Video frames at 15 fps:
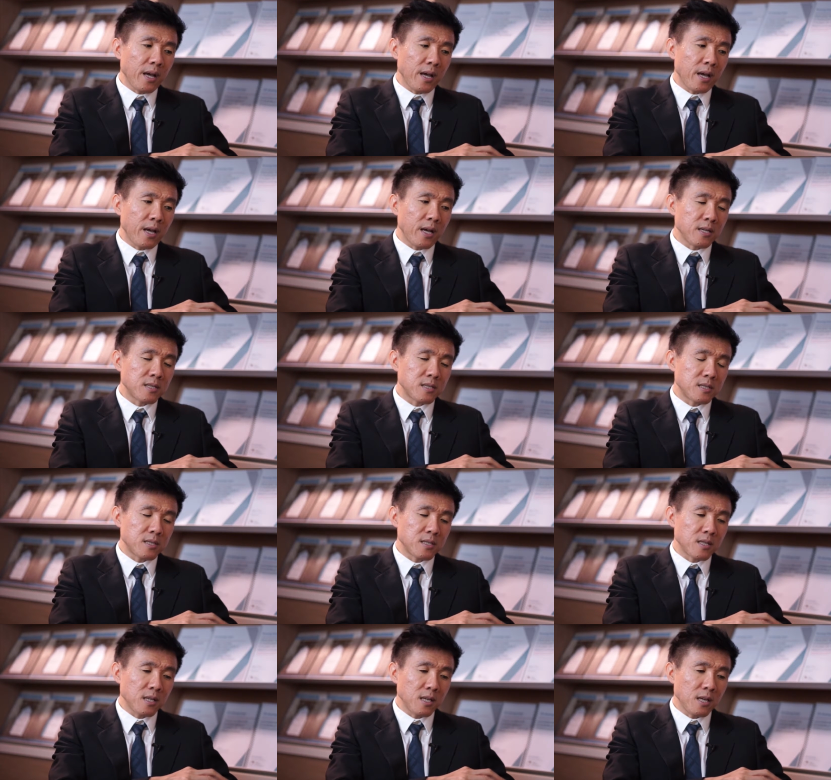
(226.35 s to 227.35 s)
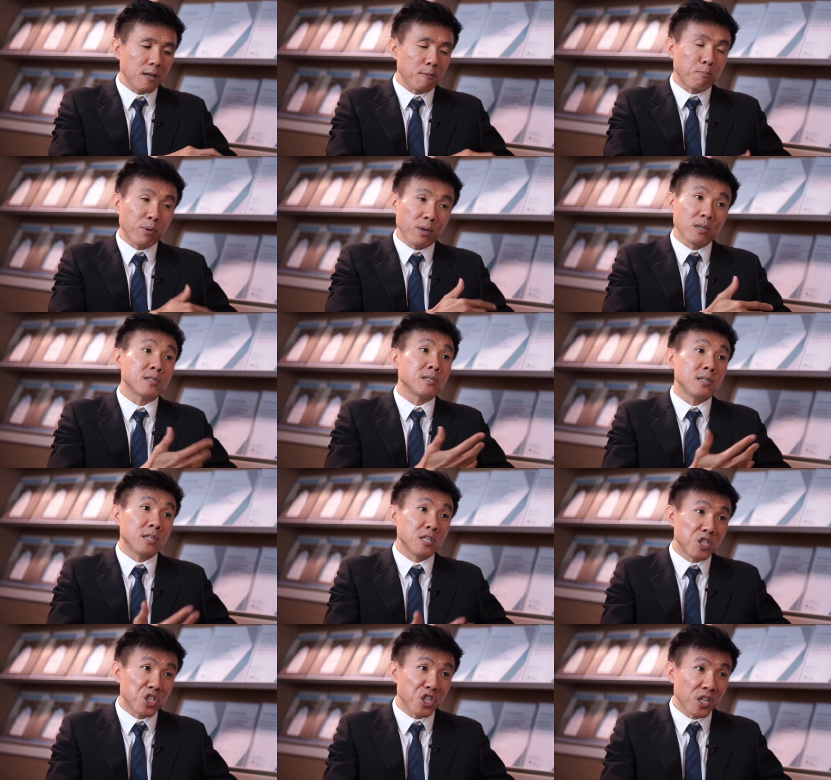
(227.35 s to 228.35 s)
as a
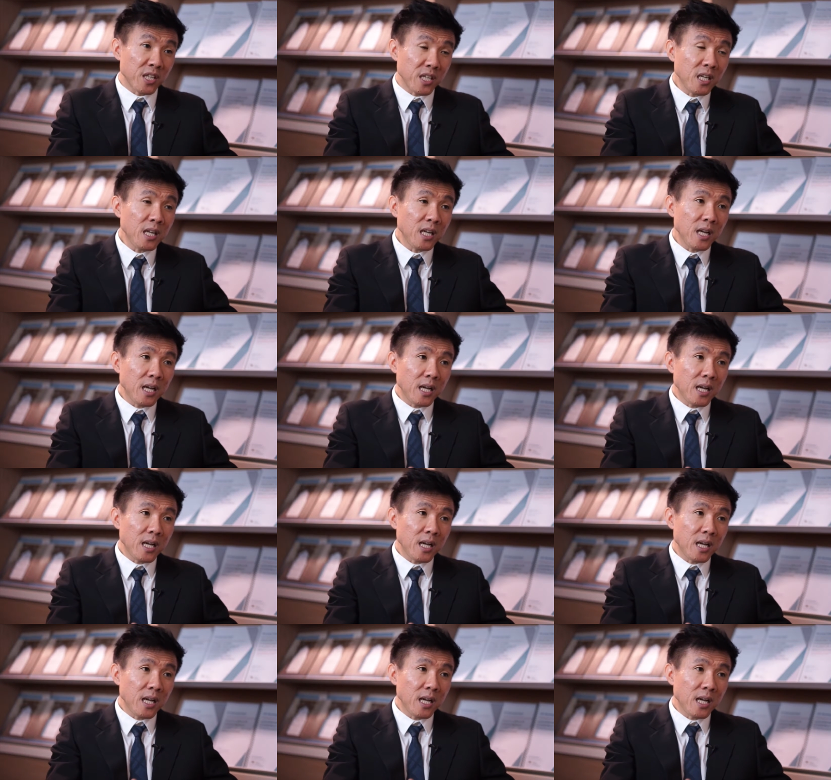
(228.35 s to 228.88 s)
personal journey